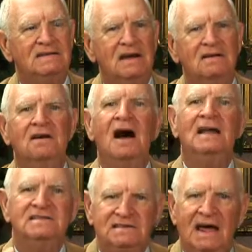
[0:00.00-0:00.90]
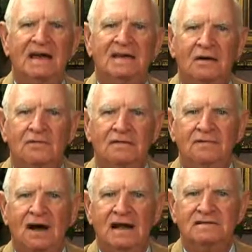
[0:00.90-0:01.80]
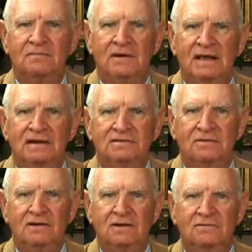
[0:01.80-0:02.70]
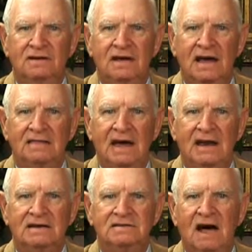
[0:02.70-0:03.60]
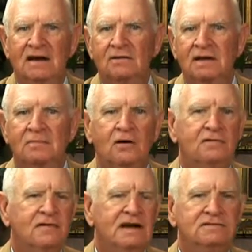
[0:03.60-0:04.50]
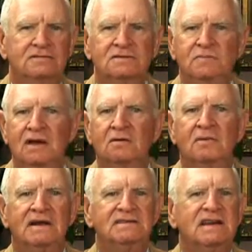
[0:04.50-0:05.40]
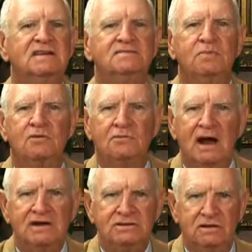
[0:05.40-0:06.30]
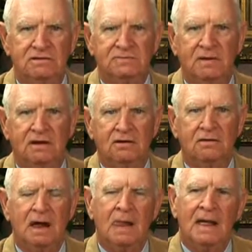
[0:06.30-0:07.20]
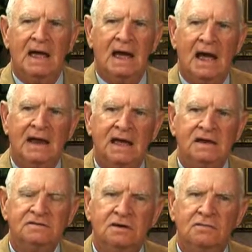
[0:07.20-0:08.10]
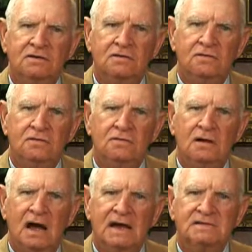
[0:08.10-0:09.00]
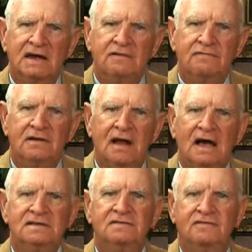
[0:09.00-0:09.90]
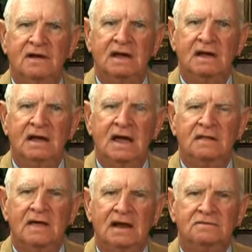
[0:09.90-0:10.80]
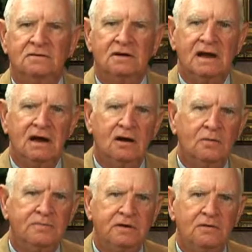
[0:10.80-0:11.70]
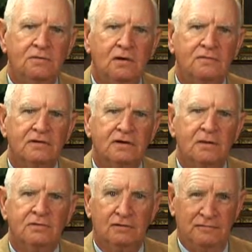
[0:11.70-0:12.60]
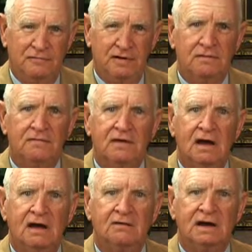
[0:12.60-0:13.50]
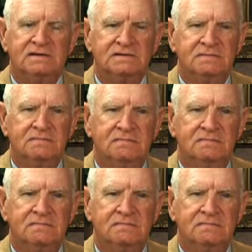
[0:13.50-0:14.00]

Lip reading: godsend that we've got somebody in studio today that is not only a motivational speaker, but he's an inspirational speaker. And he's going to utilize a philosophy that is going to help you overcome your fear of the IRS,